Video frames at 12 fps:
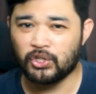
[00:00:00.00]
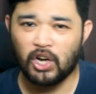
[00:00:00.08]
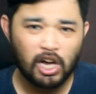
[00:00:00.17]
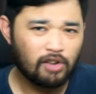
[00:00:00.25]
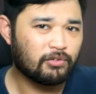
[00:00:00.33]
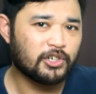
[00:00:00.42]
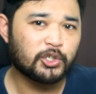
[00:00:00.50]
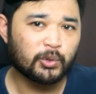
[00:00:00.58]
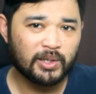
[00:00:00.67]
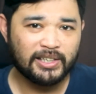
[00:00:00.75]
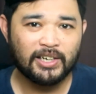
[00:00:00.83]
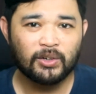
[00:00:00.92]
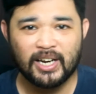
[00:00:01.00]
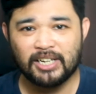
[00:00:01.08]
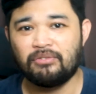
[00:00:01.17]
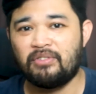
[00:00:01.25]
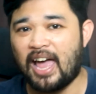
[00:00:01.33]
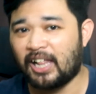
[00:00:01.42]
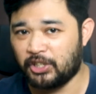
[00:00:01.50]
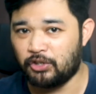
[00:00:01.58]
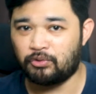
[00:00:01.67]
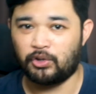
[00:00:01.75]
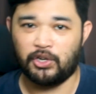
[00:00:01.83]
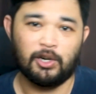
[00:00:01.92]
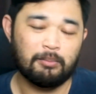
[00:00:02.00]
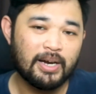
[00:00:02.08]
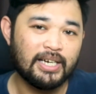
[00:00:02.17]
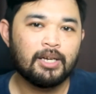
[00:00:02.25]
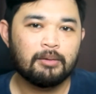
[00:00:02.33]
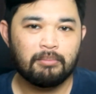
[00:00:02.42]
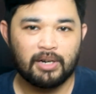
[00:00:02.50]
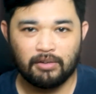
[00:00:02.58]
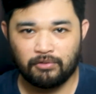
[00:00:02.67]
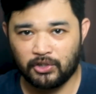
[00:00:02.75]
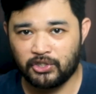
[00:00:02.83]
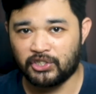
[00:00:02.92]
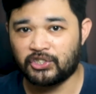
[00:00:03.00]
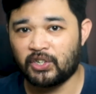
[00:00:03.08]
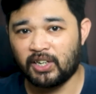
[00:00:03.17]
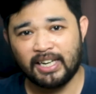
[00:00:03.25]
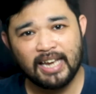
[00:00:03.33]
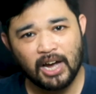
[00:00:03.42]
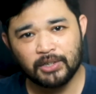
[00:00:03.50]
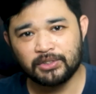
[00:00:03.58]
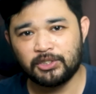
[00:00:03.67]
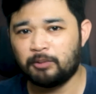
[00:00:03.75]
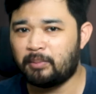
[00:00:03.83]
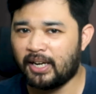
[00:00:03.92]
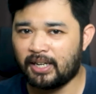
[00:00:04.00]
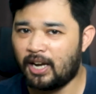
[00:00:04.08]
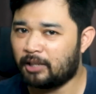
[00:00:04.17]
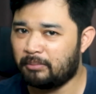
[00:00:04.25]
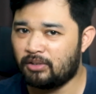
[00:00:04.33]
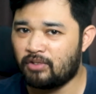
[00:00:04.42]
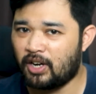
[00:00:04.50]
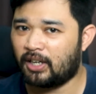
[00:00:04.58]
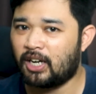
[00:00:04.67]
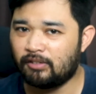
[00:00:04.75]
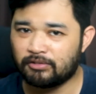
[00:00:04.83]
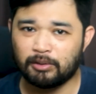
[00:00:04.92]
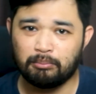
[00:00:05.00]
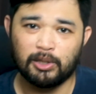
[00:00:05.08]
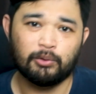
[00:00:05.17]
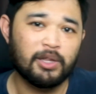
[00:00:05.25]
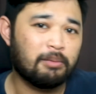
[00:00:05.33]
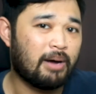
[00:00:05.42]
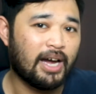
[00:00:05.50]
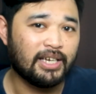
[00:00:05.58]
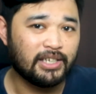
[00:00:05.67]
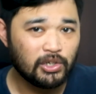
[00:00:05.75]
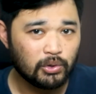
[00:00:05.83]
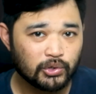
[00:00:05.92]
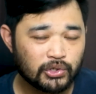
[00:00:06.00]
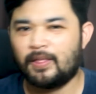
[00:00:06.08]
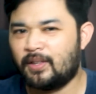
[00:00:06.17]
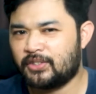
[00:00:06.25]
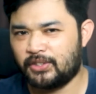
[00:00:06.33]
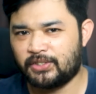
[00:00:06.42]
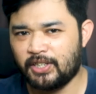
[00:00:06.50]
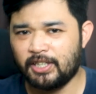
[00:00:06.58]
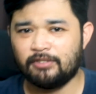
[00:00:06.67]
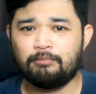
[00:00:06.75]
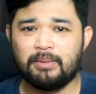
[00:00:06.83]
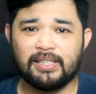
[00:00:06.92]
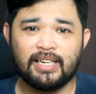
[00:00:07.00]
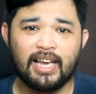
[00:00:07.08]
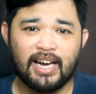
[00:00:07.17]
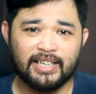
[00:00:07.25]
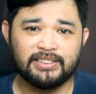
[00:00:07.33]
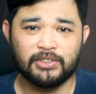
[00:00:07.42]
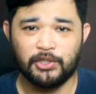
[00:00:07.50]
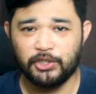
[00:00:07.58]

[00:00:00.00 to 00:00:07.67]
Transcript: offers really great value for your money. But if you're just starting out, you might not be very comfortable with buying used. There's a ton of build guides on